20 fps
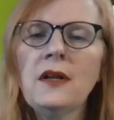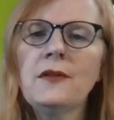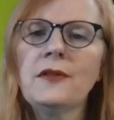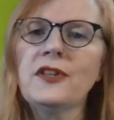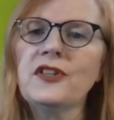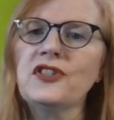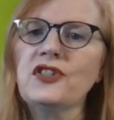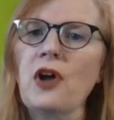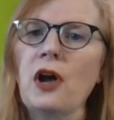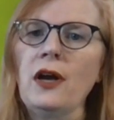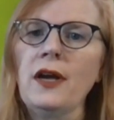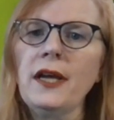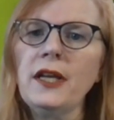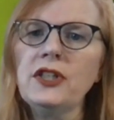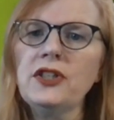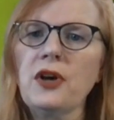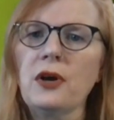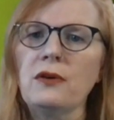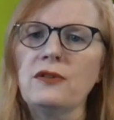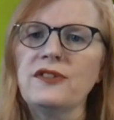The stock I
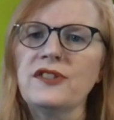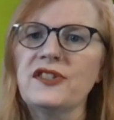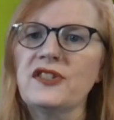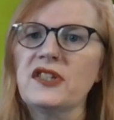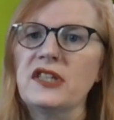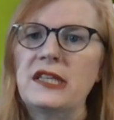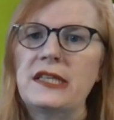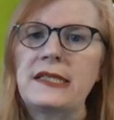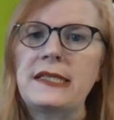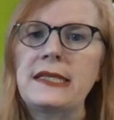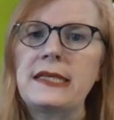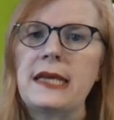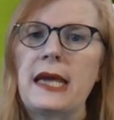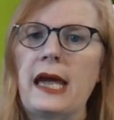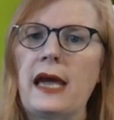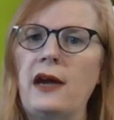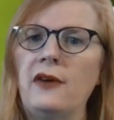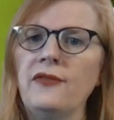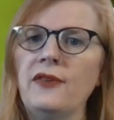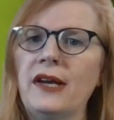chose is an
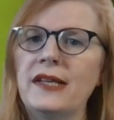ETF.